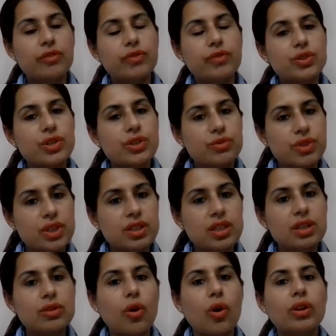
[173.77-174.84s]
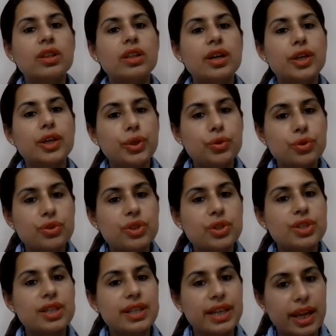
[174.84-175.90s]
which is written on the
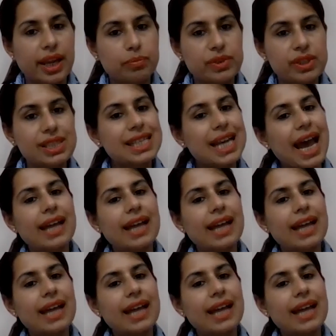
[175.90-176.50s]
nutrition labels